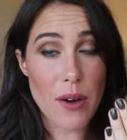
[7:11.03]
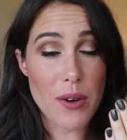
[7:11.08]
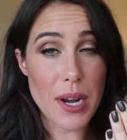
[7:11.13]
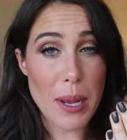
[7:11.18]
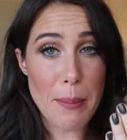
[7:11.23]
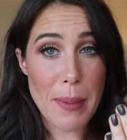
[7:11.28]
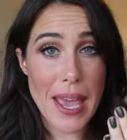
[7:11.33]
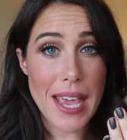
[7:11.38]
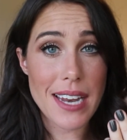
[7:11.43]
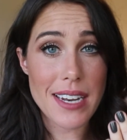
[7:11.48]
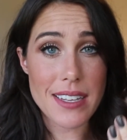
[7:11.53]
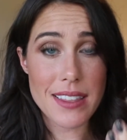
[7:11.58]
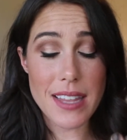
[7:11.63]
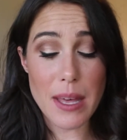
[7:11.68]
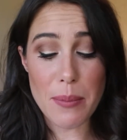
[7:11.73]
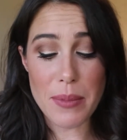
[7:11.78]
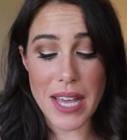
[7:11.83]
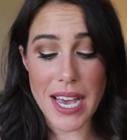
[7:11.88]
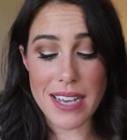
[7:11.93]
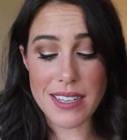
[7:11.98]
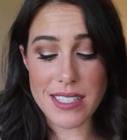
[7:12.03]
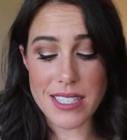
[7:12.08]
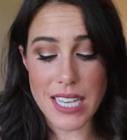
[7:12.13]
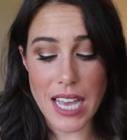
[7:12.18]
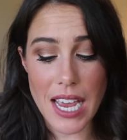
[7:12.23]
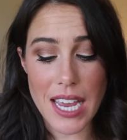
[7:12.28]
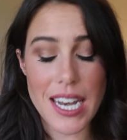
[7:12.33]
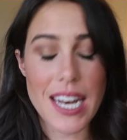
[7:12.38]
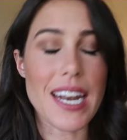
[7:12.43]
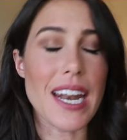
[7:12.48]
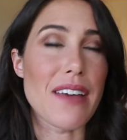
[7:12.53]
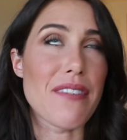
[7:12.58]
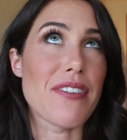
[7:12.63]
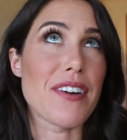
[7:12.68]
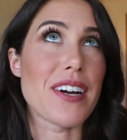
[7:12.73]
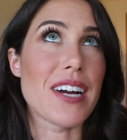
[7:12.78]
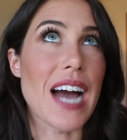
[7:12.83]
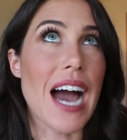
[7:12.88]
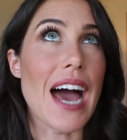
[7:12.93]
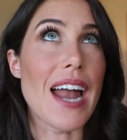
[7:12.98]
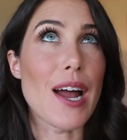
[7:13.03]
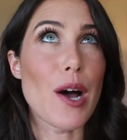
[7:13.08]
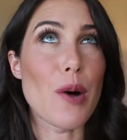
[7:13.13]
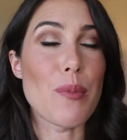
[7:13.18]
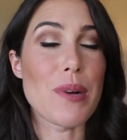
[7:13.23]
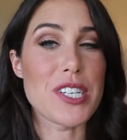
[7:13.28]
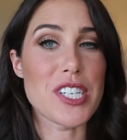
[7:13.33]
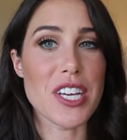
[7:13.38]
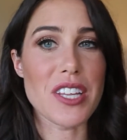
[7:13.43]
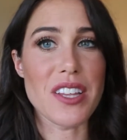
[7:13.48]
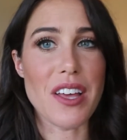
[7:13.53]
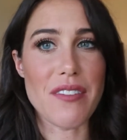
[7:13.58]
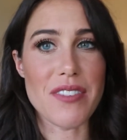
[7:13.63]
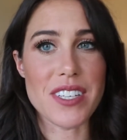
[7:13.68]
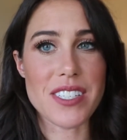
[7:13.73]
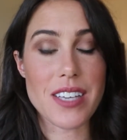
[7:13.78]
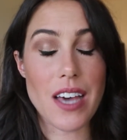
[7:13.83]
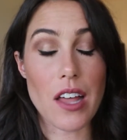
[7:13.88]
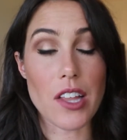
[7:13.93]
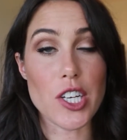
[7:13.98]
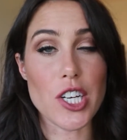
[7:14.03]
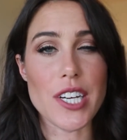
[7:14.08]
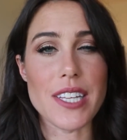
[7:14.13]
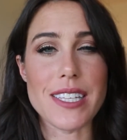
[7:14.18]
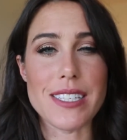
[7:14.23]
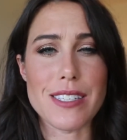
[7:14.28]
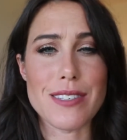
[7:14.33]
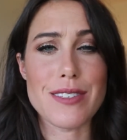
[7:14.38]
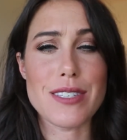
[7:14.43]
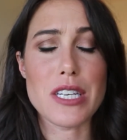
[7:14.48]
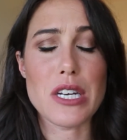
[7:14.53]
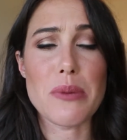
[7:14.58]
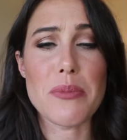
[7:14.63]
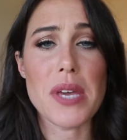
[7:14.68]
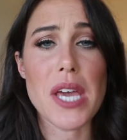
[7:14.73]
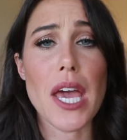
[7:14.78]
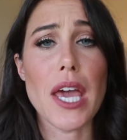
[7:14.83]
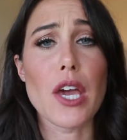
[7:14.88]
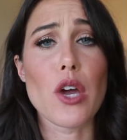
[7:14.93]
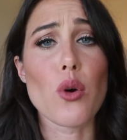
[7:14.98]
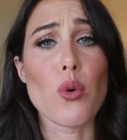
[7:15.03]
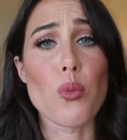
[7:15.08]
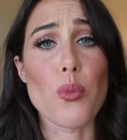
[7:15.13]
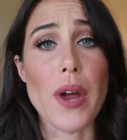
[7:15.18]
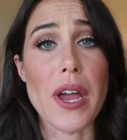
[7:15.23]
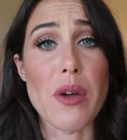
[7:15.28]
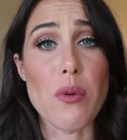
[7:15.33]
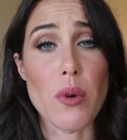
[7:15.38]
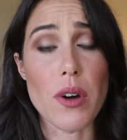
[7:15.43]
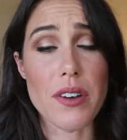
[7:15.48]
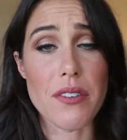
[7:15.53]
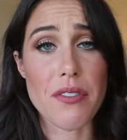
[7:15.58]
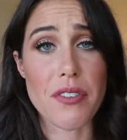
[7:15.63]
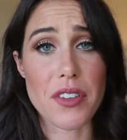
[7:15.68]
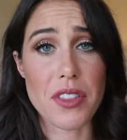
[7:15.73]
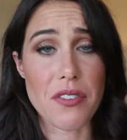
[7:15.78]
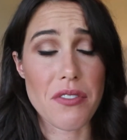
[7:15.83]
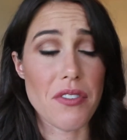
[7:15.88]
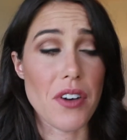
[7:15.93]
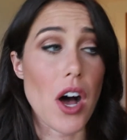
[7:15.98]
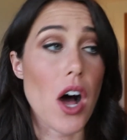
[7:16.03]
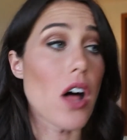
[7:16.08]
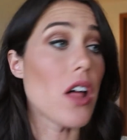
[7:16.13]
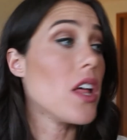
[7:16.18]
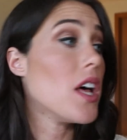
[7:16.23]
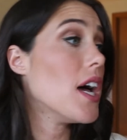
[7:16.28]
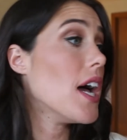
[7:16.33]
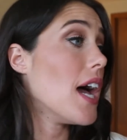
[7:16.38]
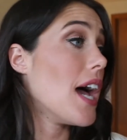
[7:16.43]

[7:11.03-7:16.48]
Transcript: and I painted them last night, and I forgot how much I love this color, and this is gonna be a great one for the fall.